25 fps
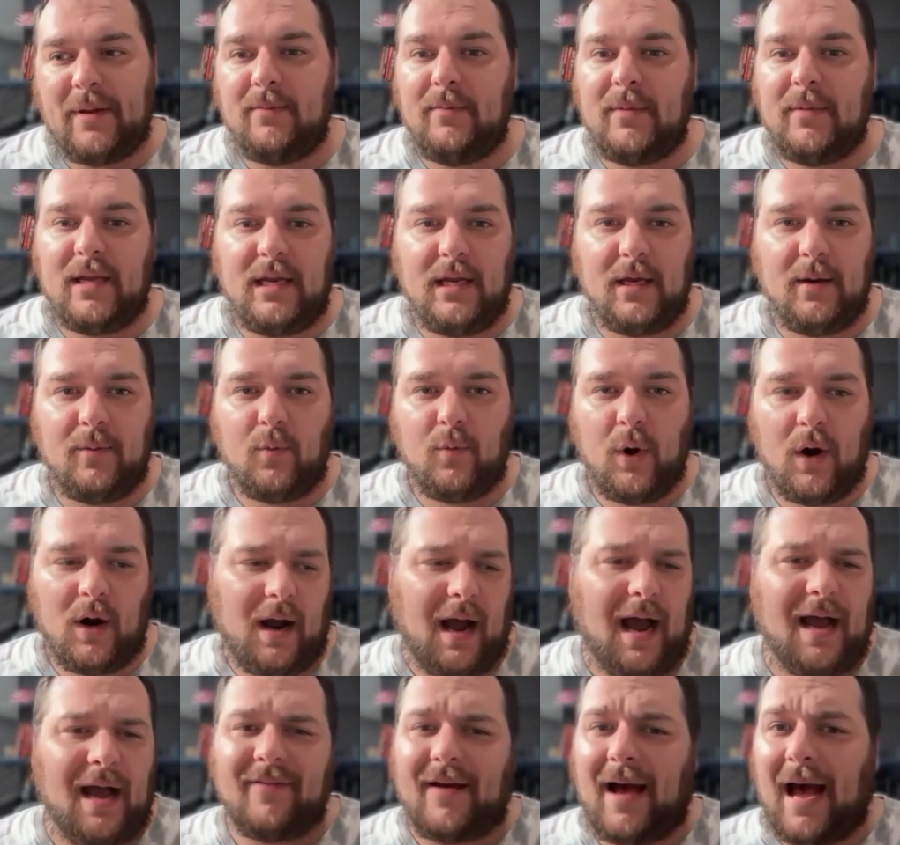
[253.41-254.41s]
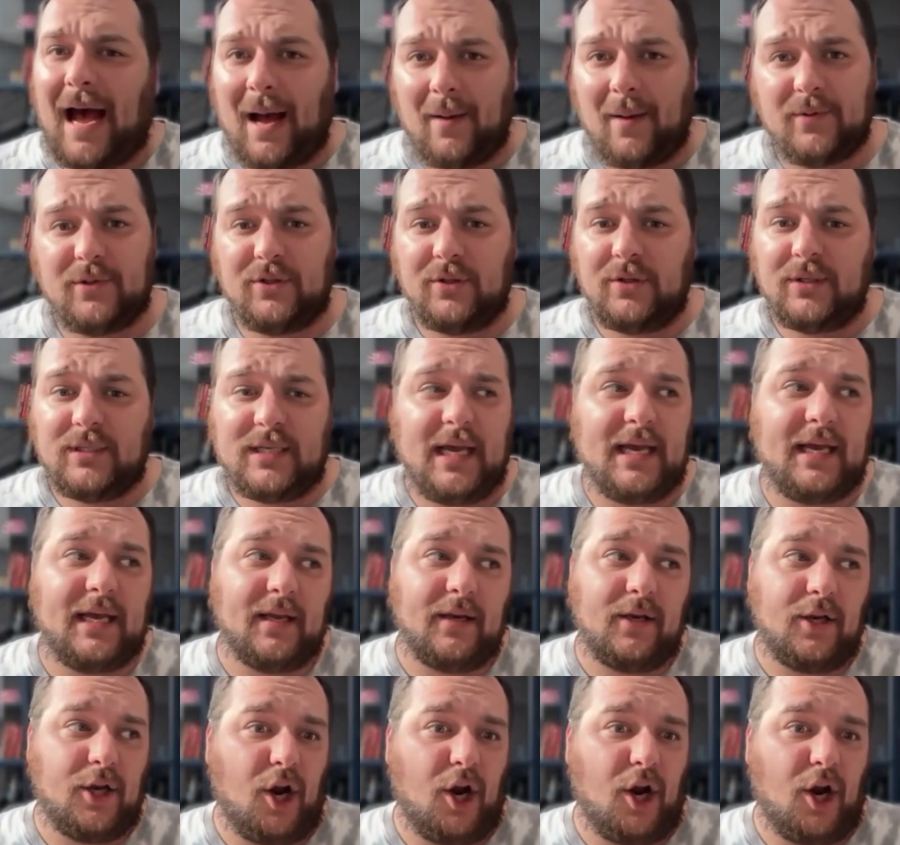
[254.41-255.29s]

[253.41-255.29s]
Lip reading: medium where I've absolutely taken,